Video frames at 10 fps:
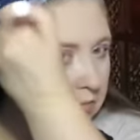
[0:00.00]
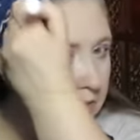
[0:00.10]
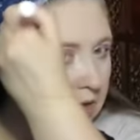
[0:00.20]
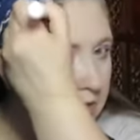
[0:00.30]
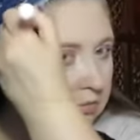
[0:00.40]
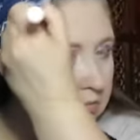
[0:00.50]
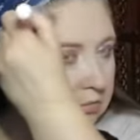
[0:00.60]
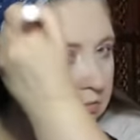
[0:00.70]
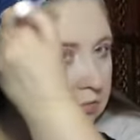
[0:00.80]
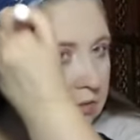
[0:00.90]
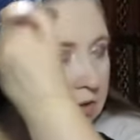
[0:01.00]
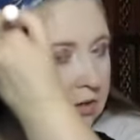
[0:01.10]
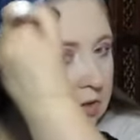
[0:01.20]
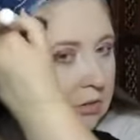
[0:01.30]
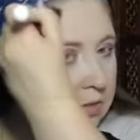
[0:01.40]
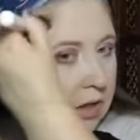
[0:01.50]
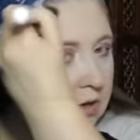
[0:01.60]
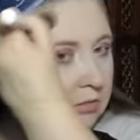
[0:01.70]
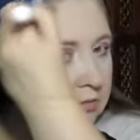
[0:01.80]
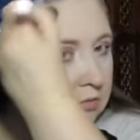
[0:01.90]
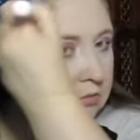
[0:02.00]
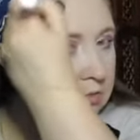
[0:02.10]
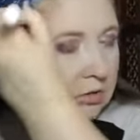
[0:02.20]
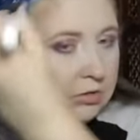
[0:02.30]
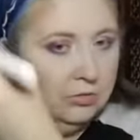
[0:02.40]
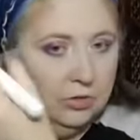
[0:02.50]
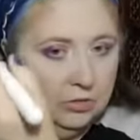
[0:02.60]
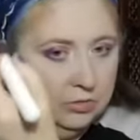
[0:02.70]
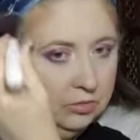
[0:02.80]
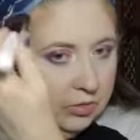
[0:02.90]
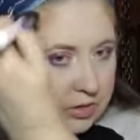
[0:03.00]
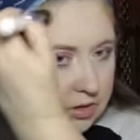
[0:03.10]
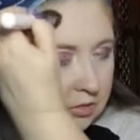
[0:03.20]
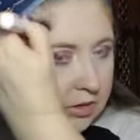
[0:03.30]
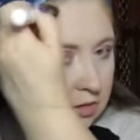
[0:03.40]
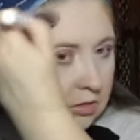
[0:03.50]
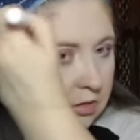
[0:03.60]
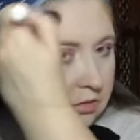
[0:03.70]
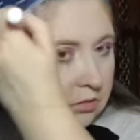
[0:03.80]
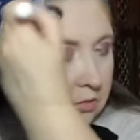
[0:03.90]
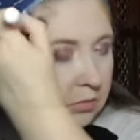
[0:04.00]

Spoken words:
I'm not real thrilled with what's going on.